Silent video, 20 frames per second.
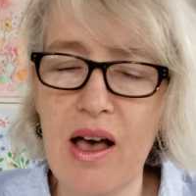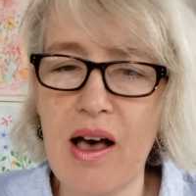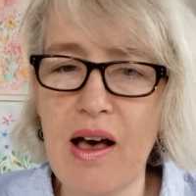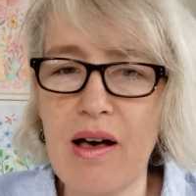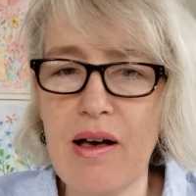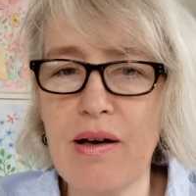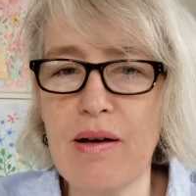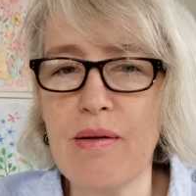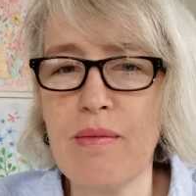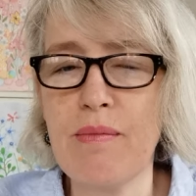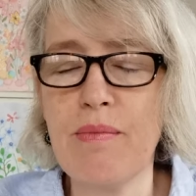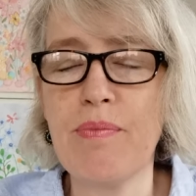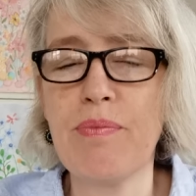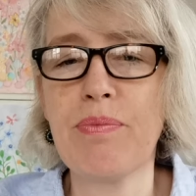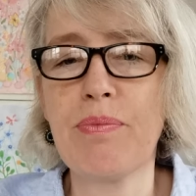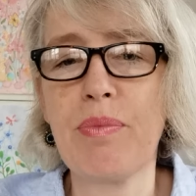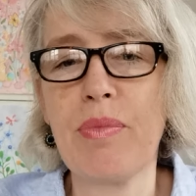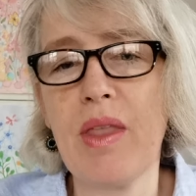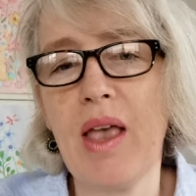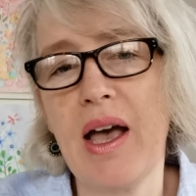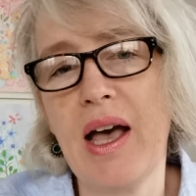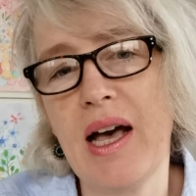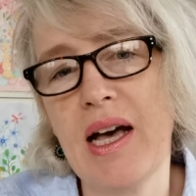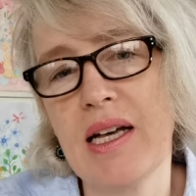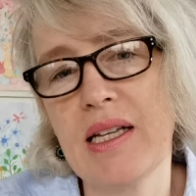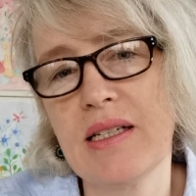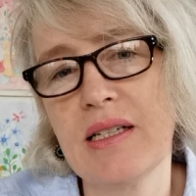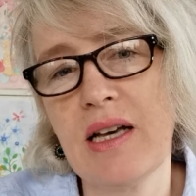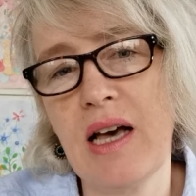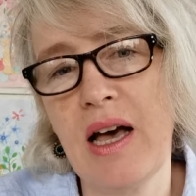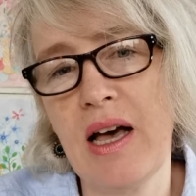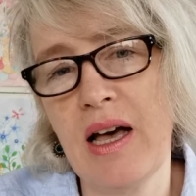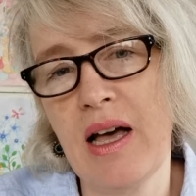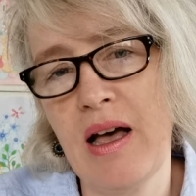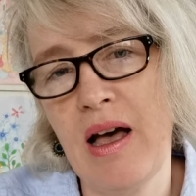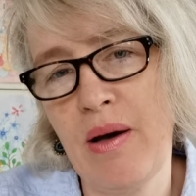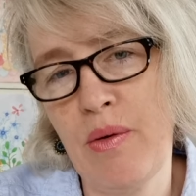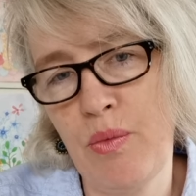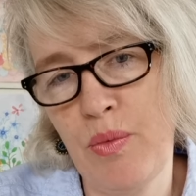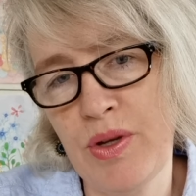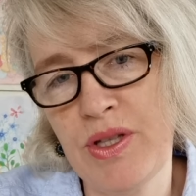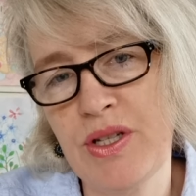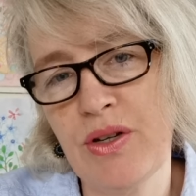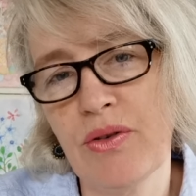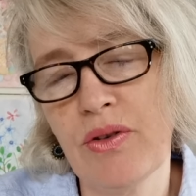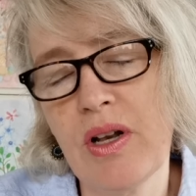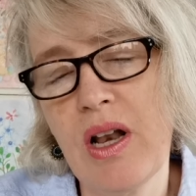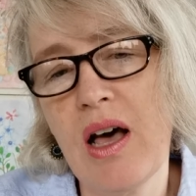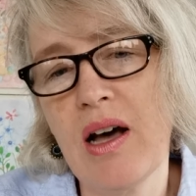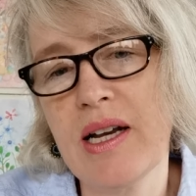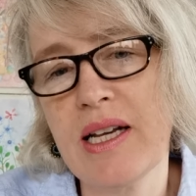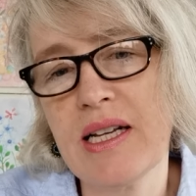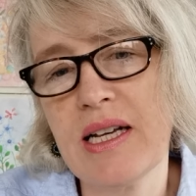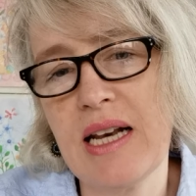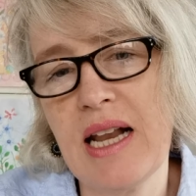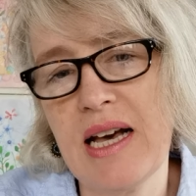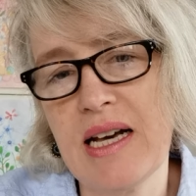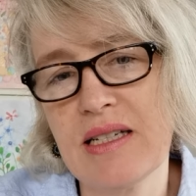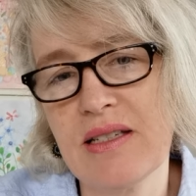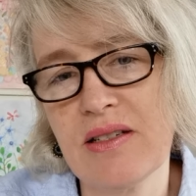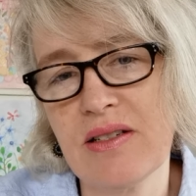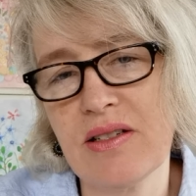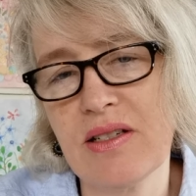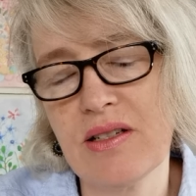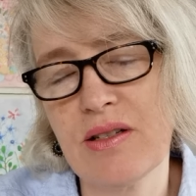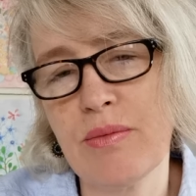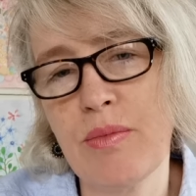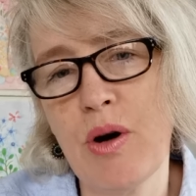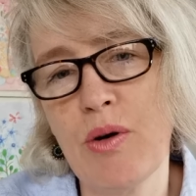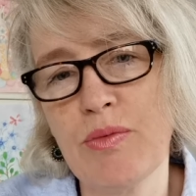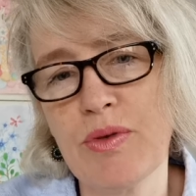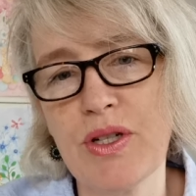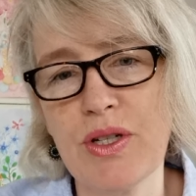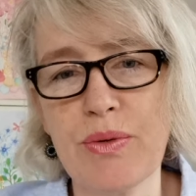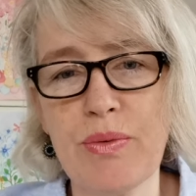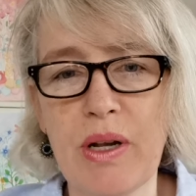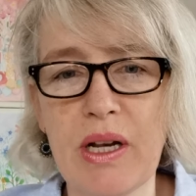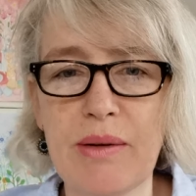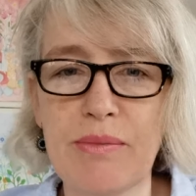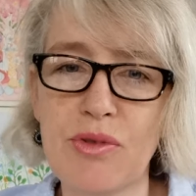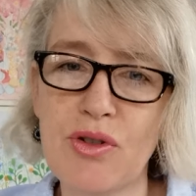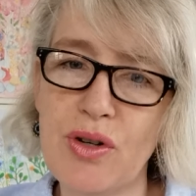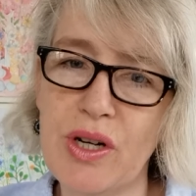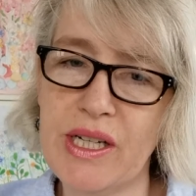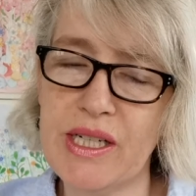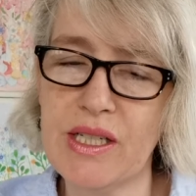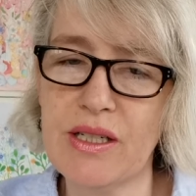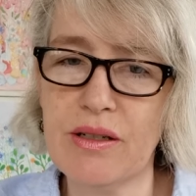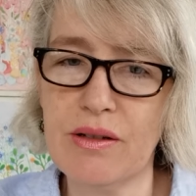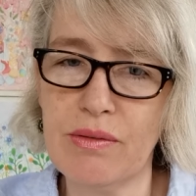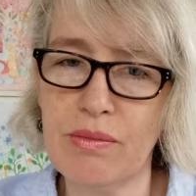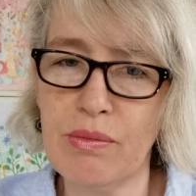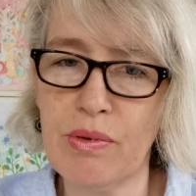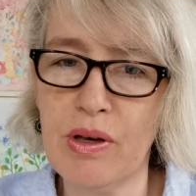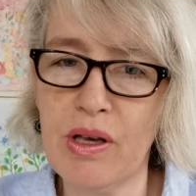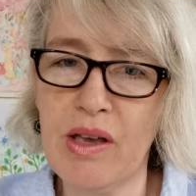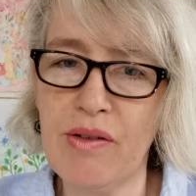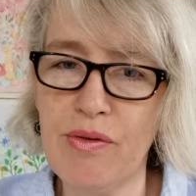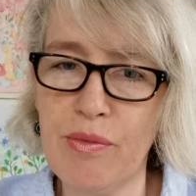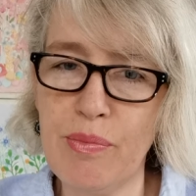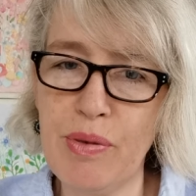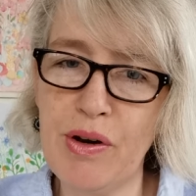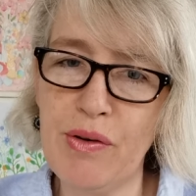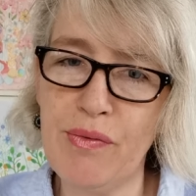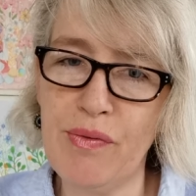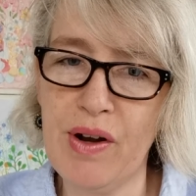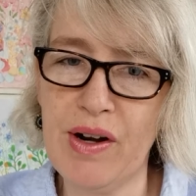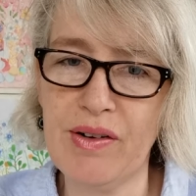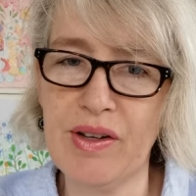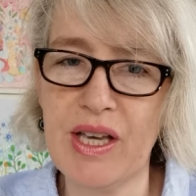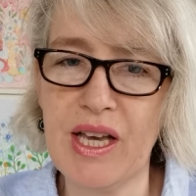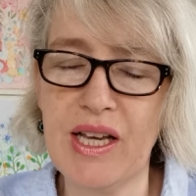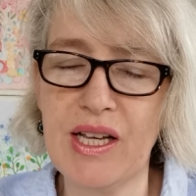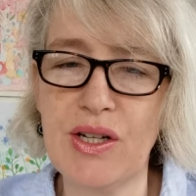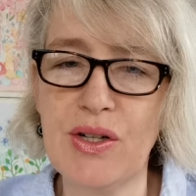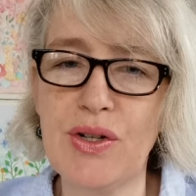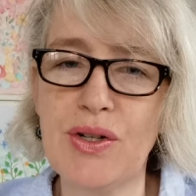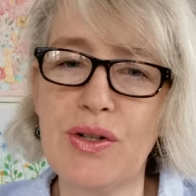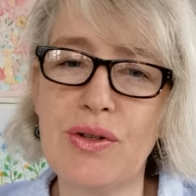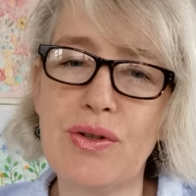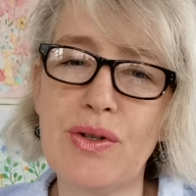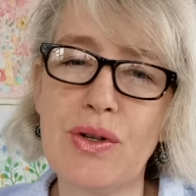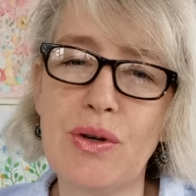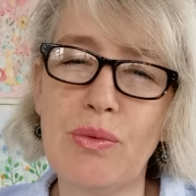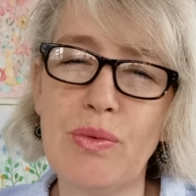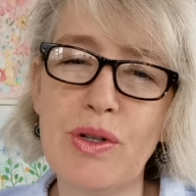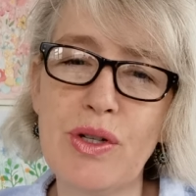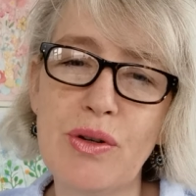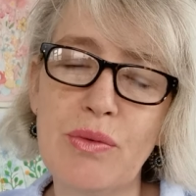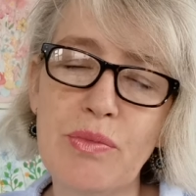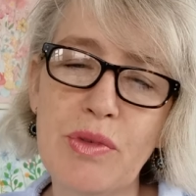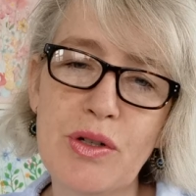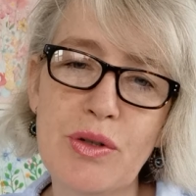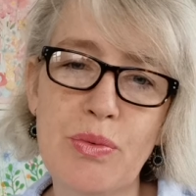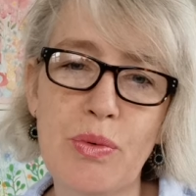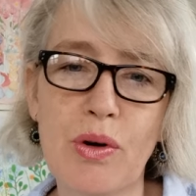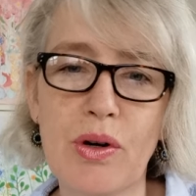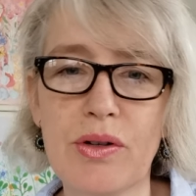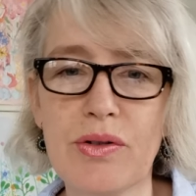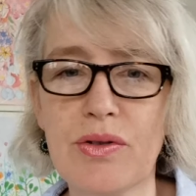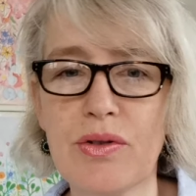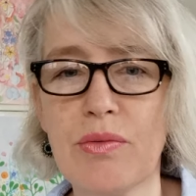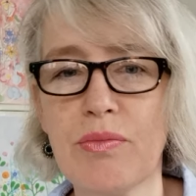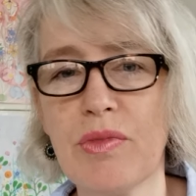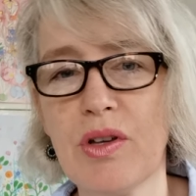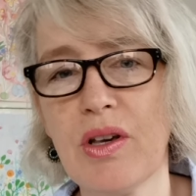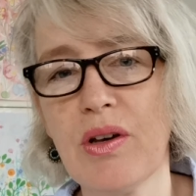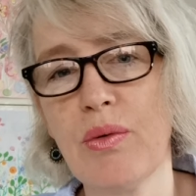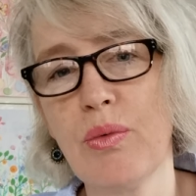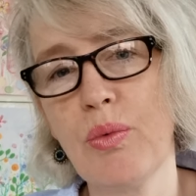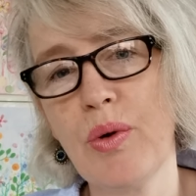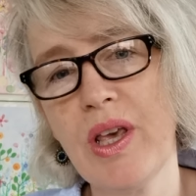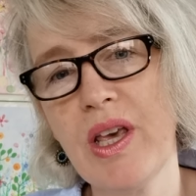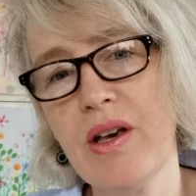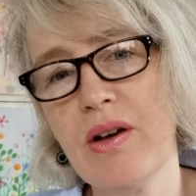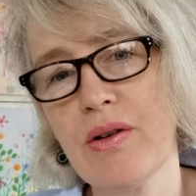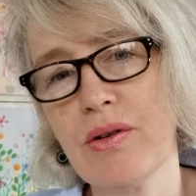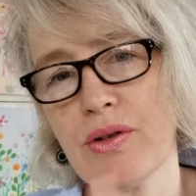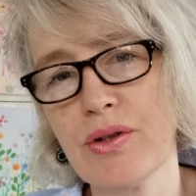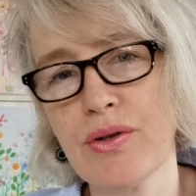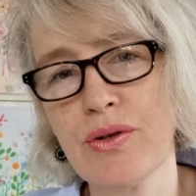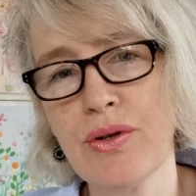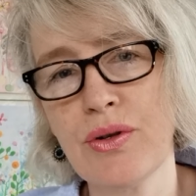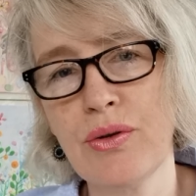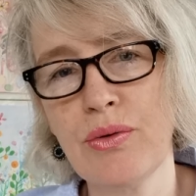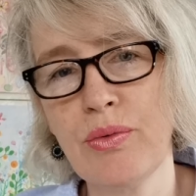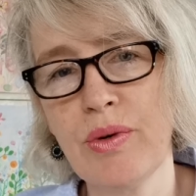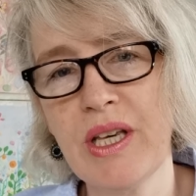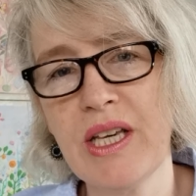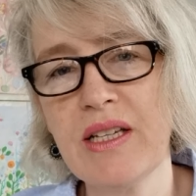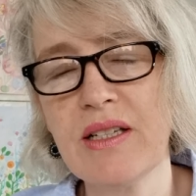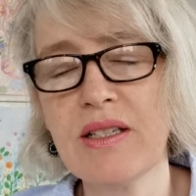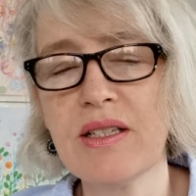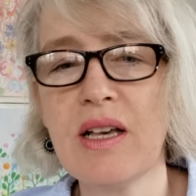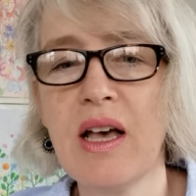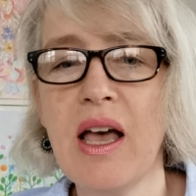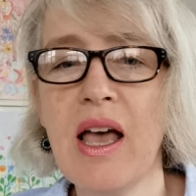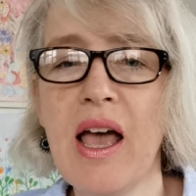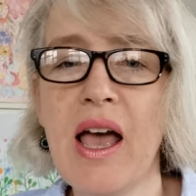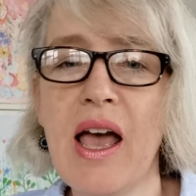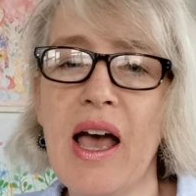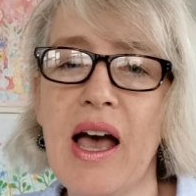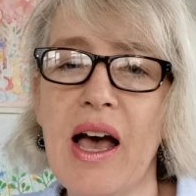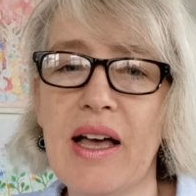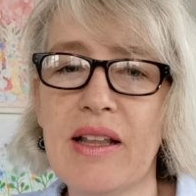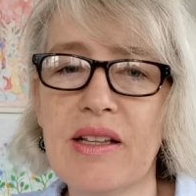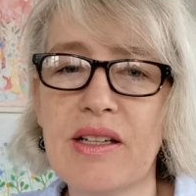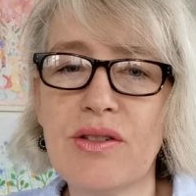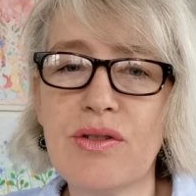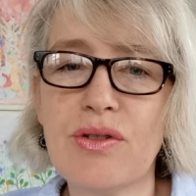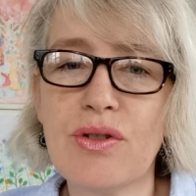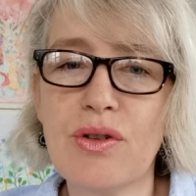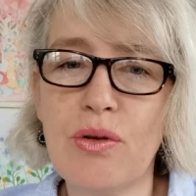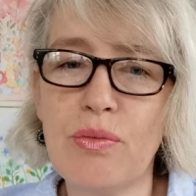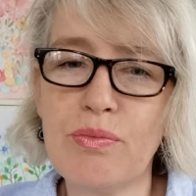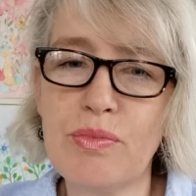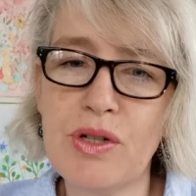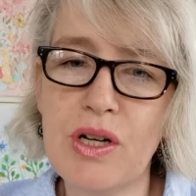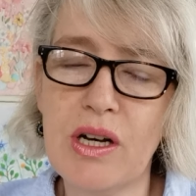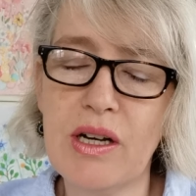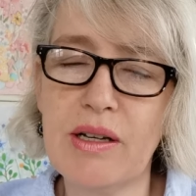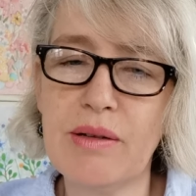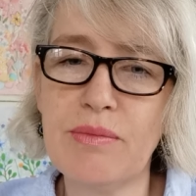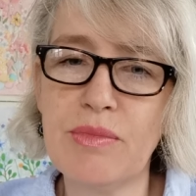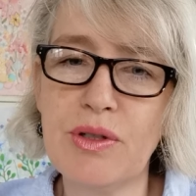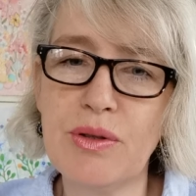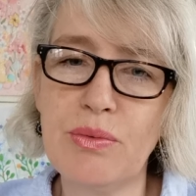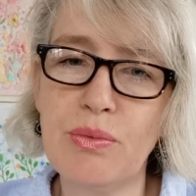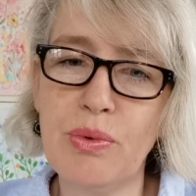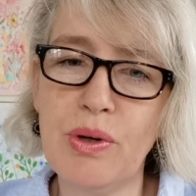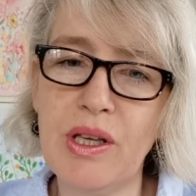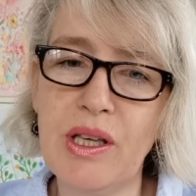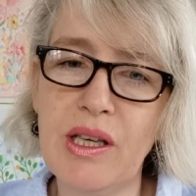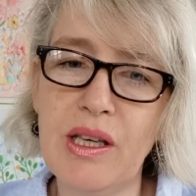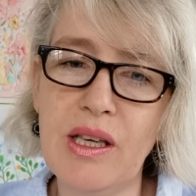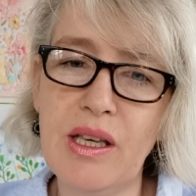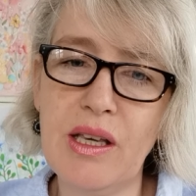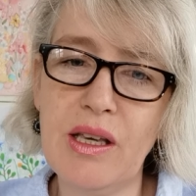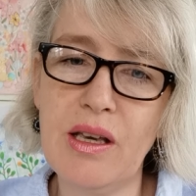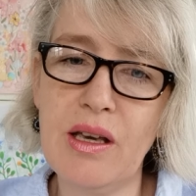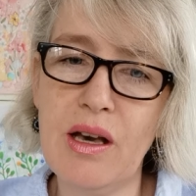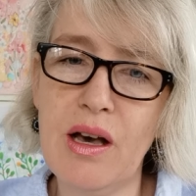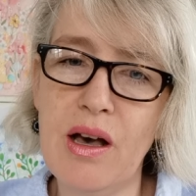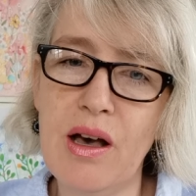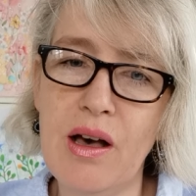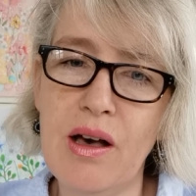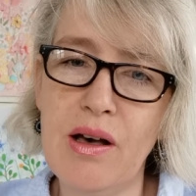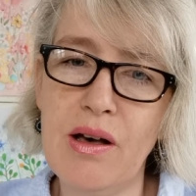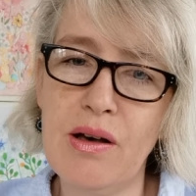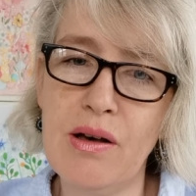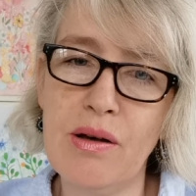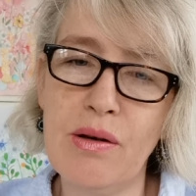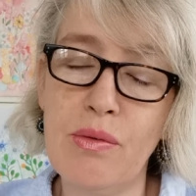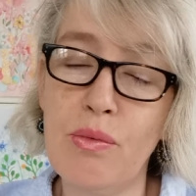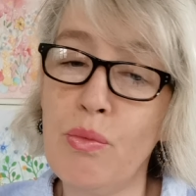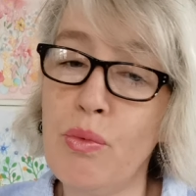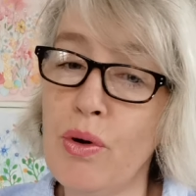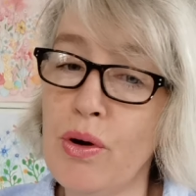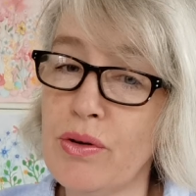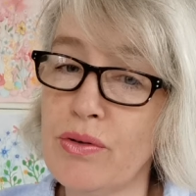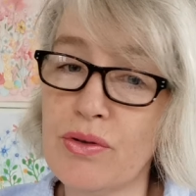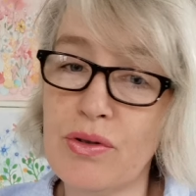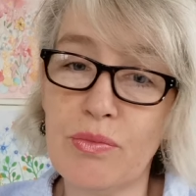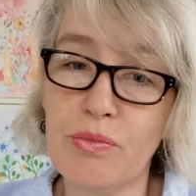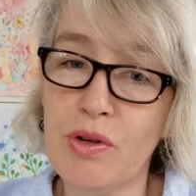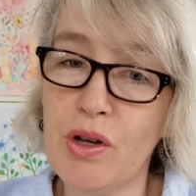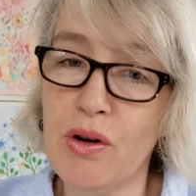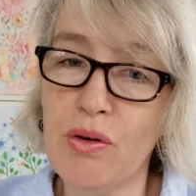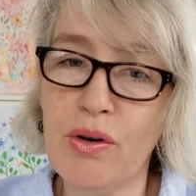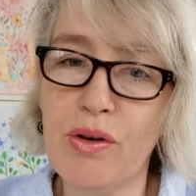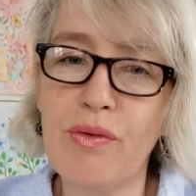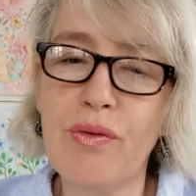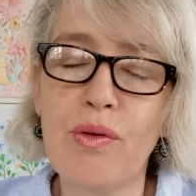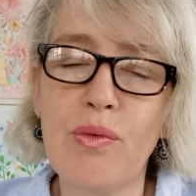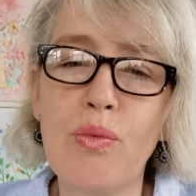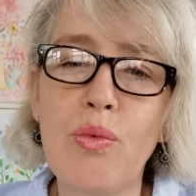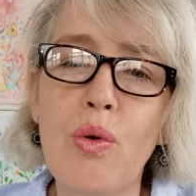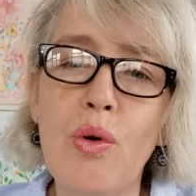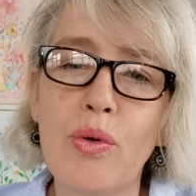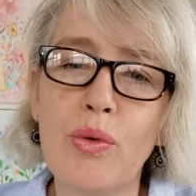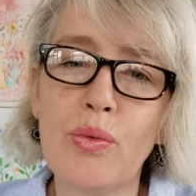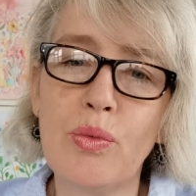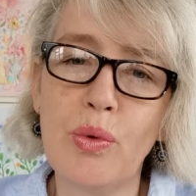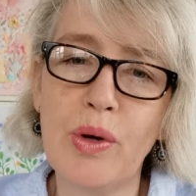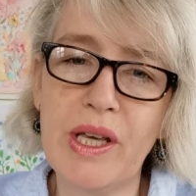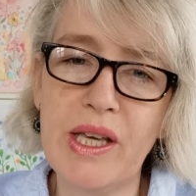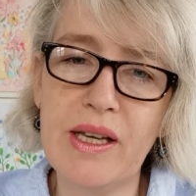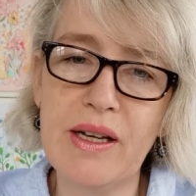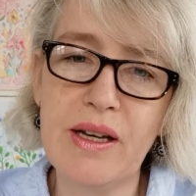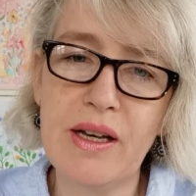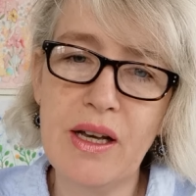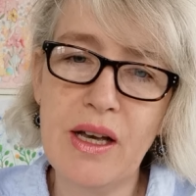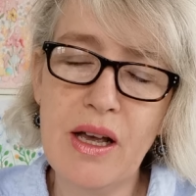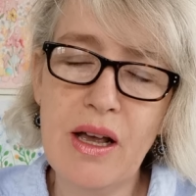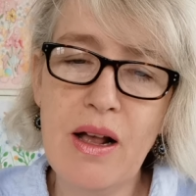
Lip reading: And with the online classes at the moment as well, I'm trying to give a bit of variation. So we sometimes work on something a week or 2 weeks, and then sometimes we work on something only for 1 week.